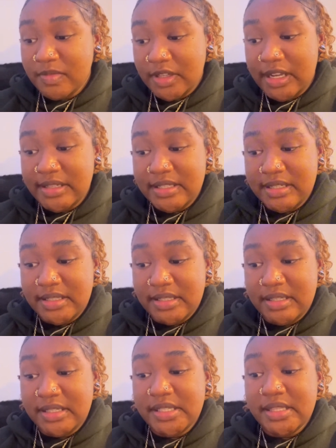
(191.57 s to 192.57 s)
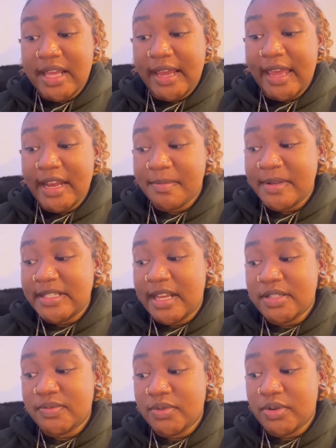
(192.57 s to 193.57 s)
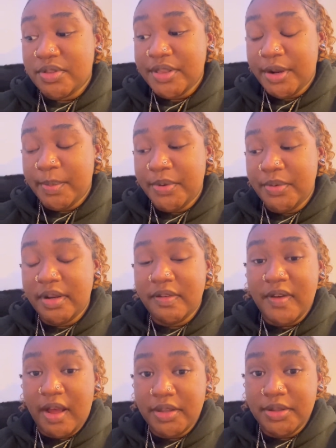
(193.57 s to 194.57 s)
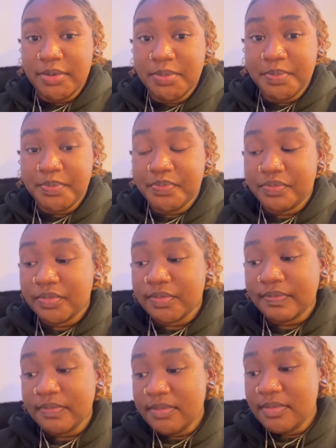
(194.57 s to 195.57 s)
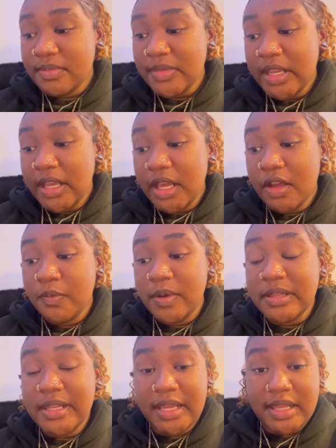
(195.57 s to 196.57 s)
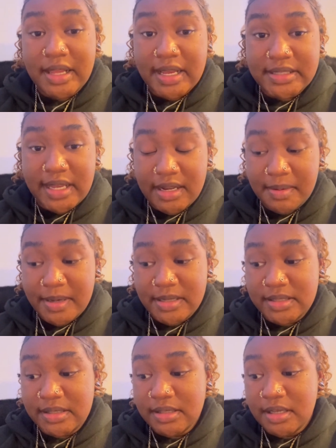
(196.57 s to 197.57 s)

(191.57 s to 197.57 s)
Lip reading: consensus that cannabis has real therapeutic value. If we legalize cannabis,